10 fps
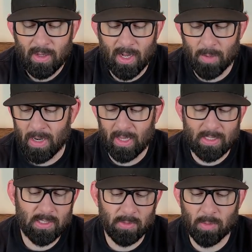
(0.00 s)
Um, I like
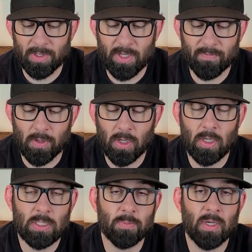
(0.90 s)
some little bit different
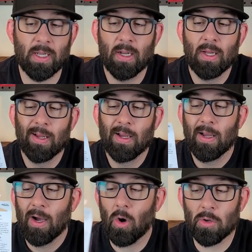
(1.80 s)
hooks, but
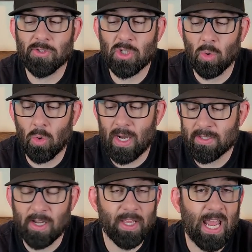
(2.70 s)
Old school, I
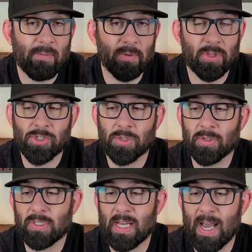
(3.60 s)
saw they came out with the
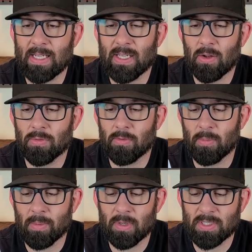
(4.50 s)
junior size. I don't
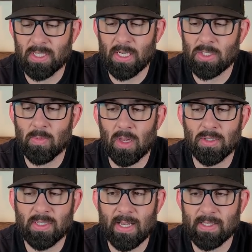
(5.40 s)
remember seeing a smaller
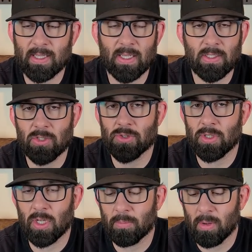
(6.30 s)
size like this, usually
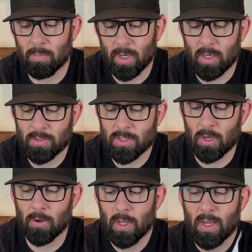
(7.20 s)
a little bit bigger.
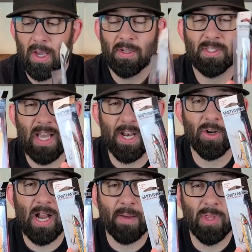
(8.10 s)
So decided to
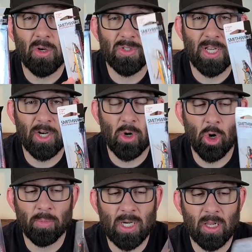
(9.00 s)
grab those in a
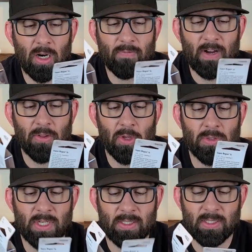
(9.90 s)
chrome color, found
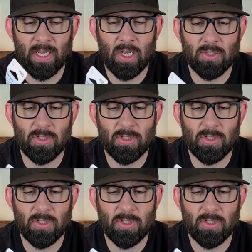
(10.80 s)
those on sale.